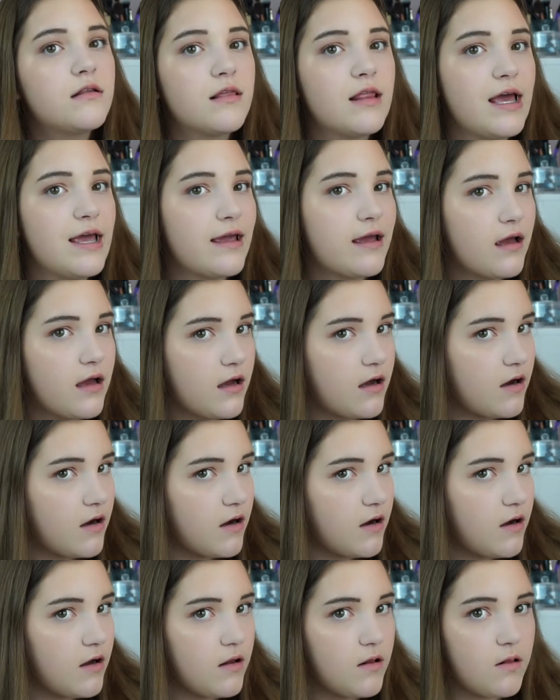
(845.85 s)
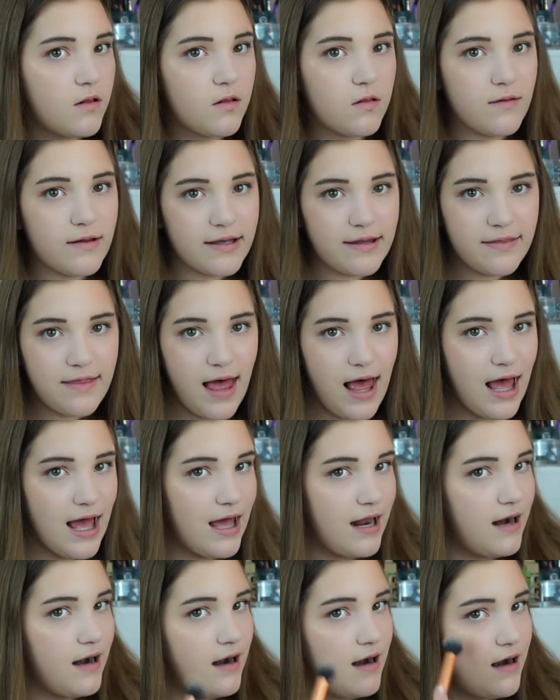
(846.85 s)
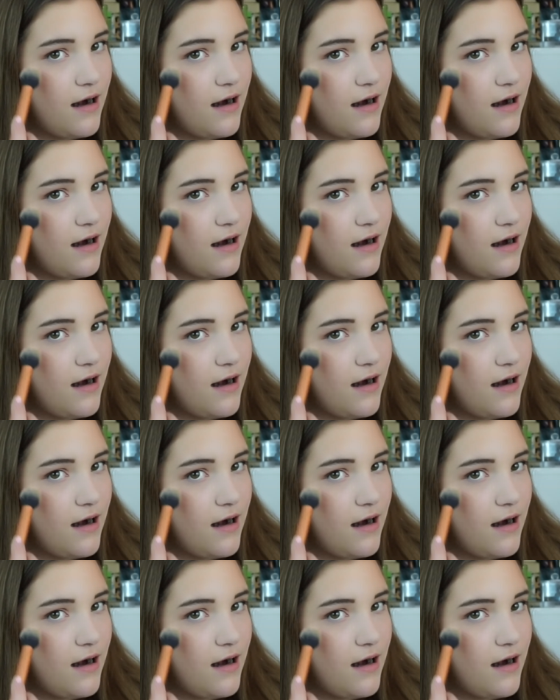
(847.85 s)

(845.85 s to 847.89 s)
Like, look at that.